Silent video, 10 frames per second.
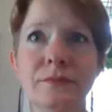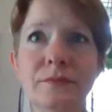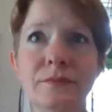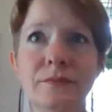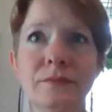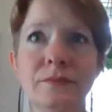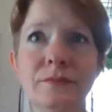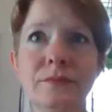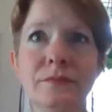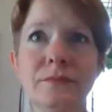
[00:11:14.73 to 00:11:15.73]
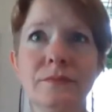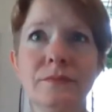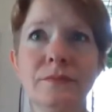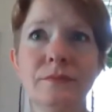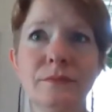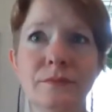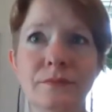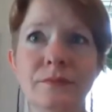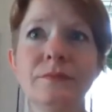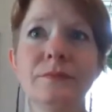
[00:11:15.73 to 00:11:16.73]

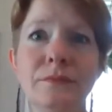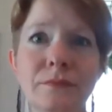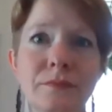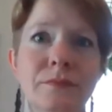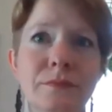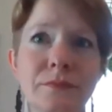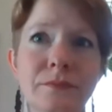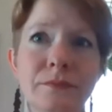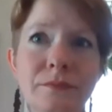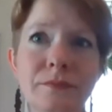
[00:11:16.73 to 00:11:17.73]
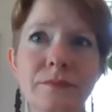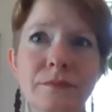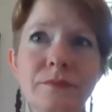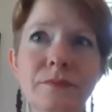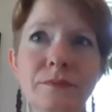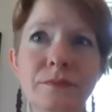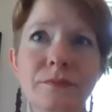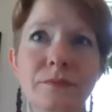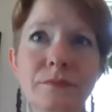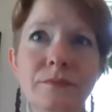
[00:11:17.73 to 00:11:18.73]

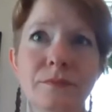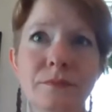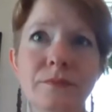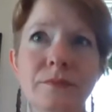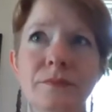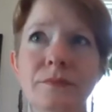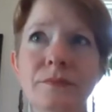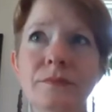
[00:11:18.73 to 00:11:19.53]
(silent)